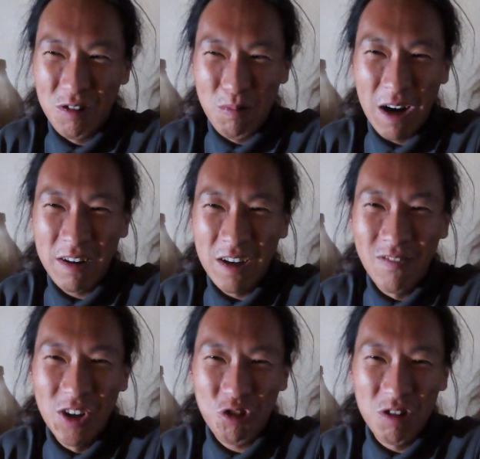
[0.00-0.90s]
directing
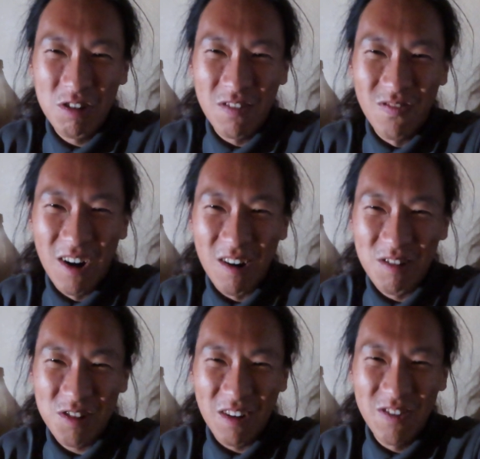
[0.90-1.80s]
a mission to
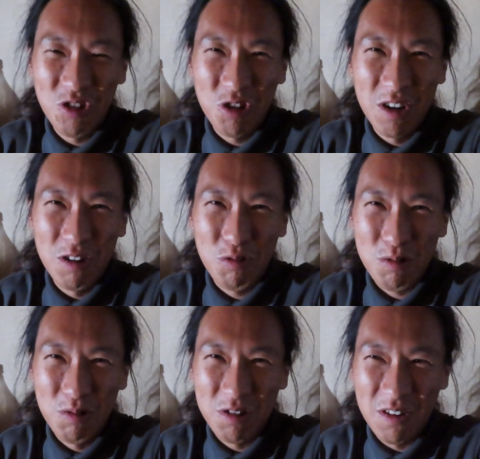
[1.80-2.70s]
Mars on mission
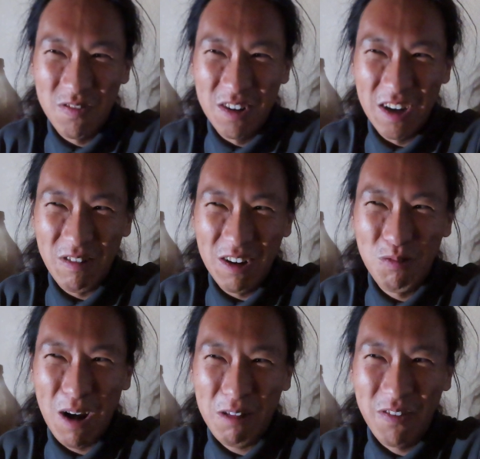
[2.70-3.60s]
control someday, right?
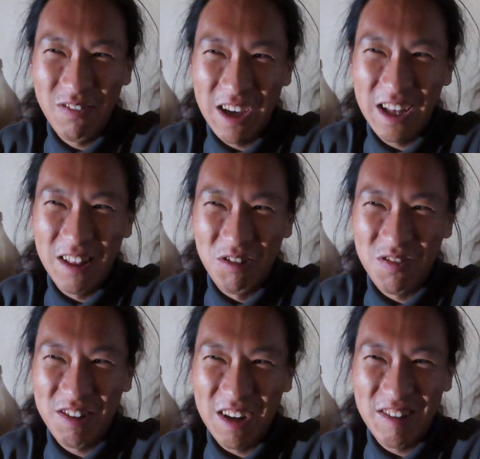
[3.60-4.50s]
You'd rather be making
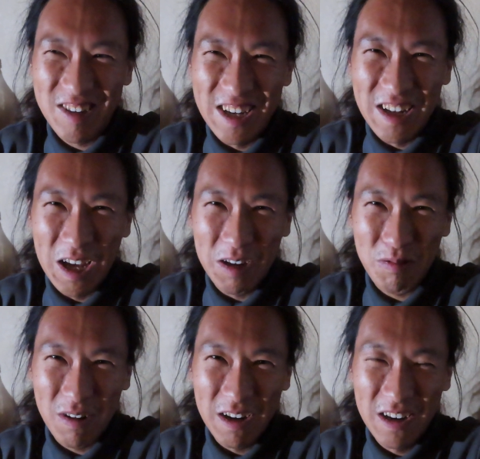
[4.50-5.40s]
those mistakes today,
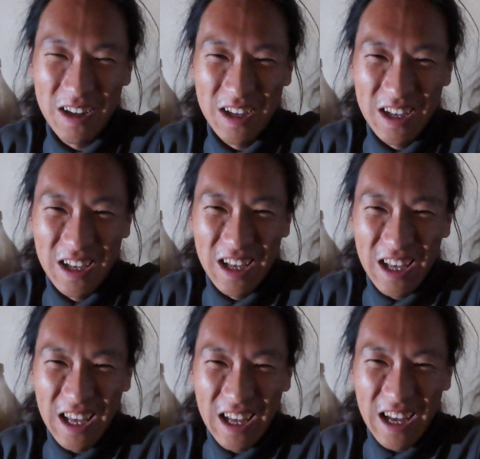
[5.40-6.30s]
right?
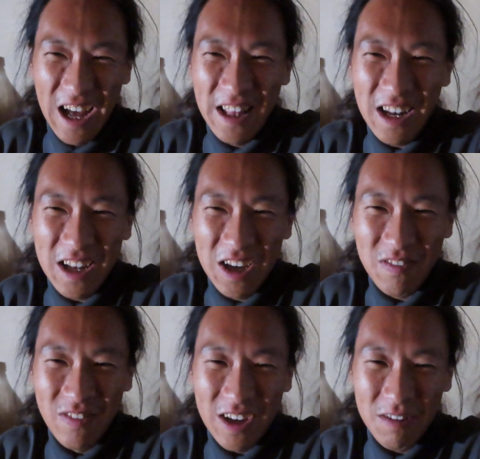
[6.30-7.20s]
And then it
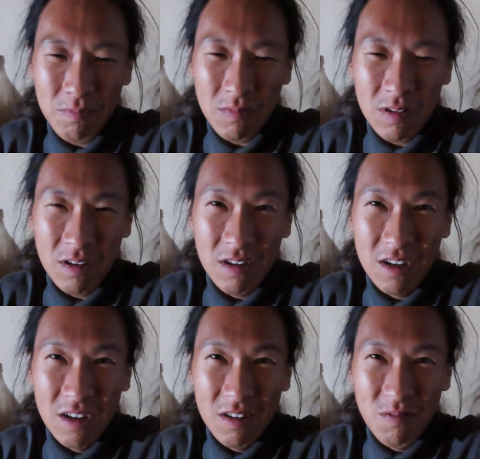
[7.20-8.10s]
hit me.
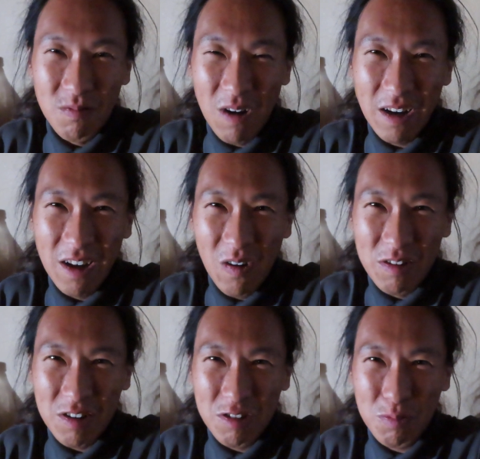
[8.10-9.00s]
Right now,
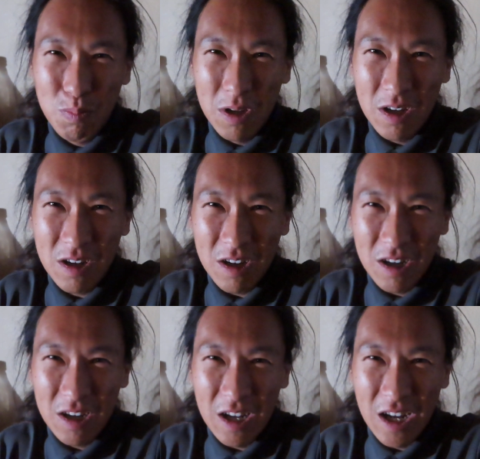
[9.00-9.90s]
as I speak,
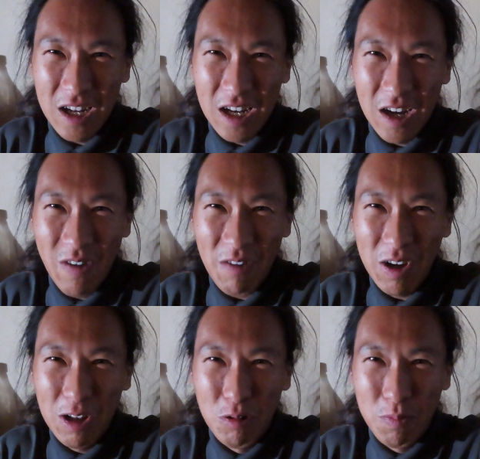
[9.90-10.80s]
I'm
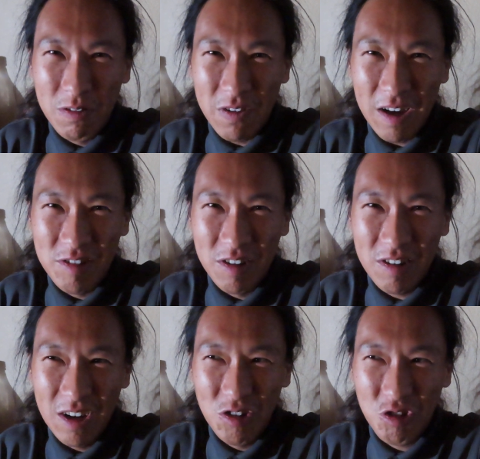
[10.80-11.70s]
having a little bit of
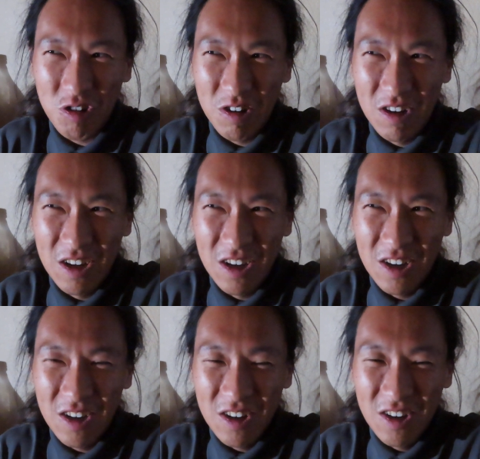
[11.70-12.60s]
hesitation
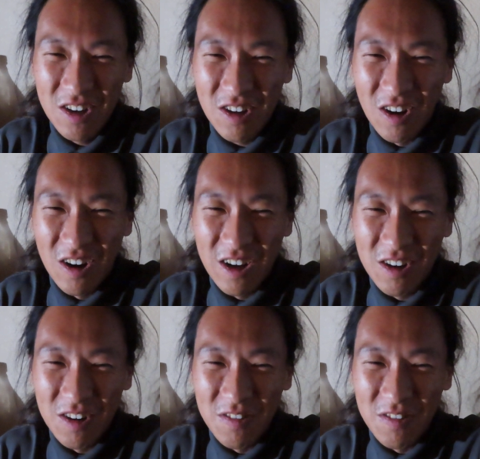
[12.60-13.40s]
on